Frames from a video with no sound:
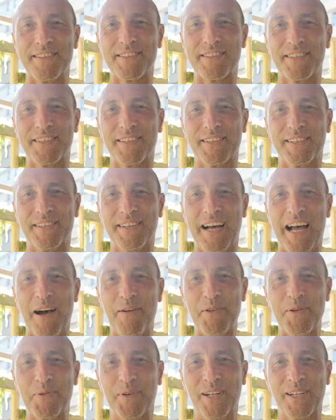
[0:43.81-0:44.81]
So how
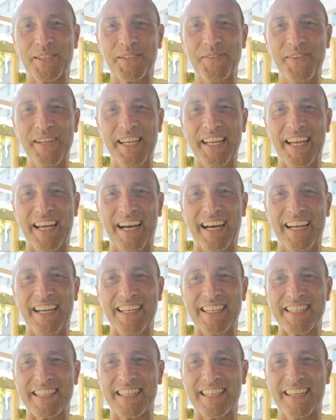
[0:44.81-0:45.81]
are you all doing,
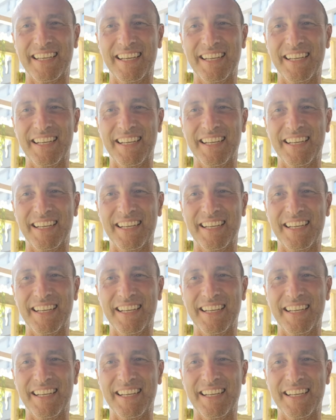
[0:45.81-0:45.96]
guys?